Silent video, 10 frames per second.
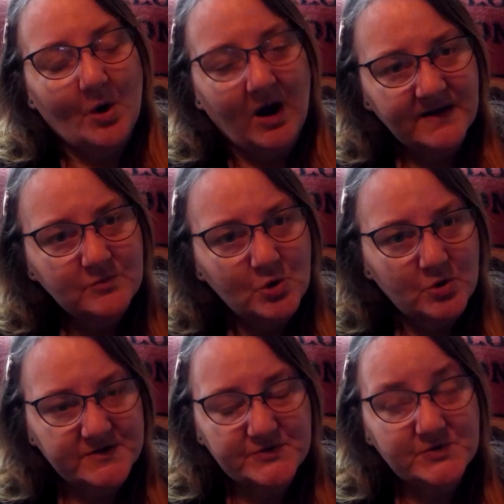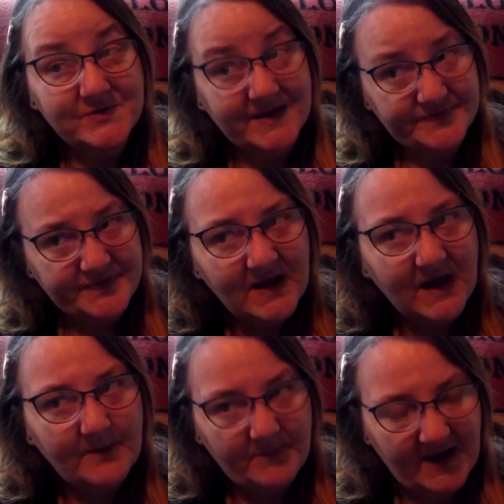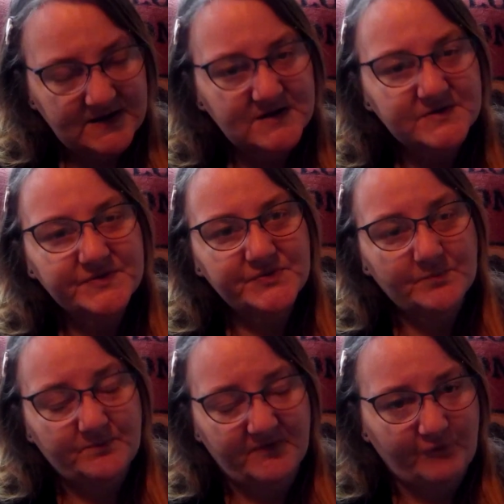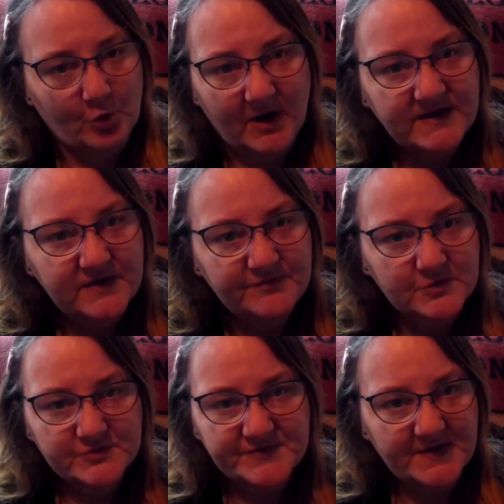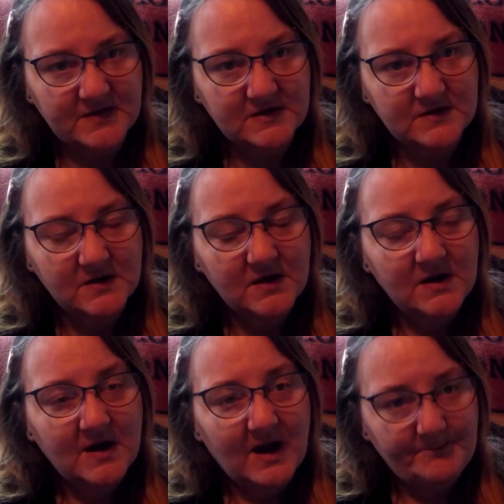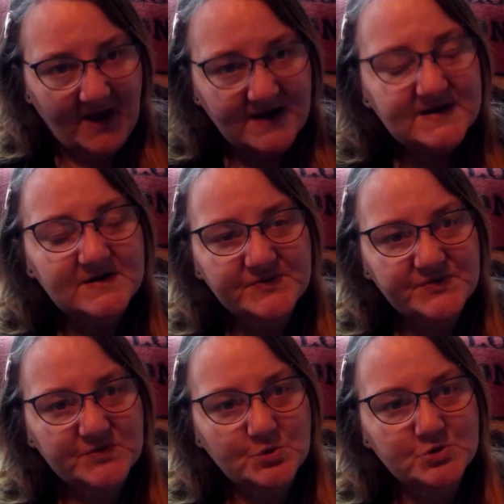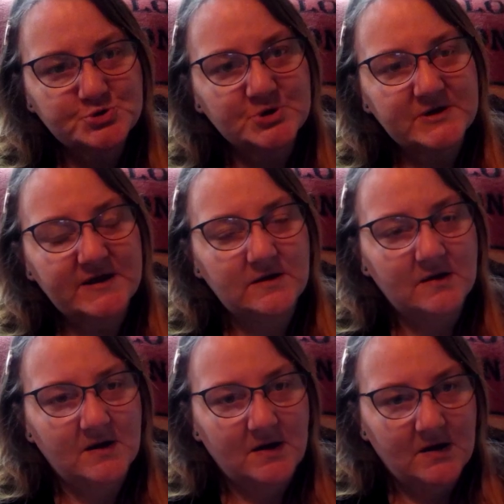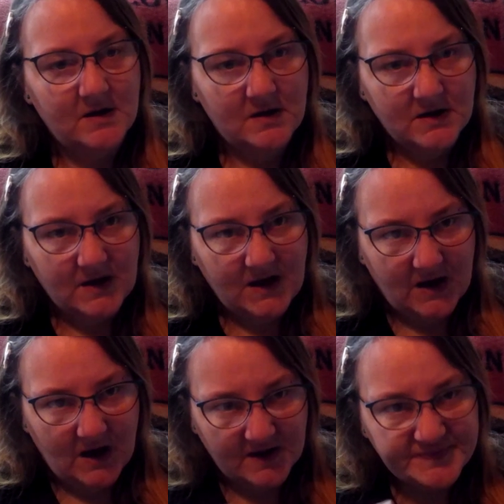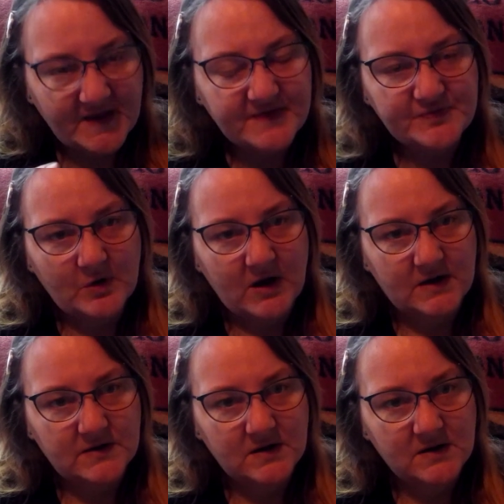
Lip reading: I'm going to get that back out of this, before I give it or sell it, back out of the storage unit, cut that thread,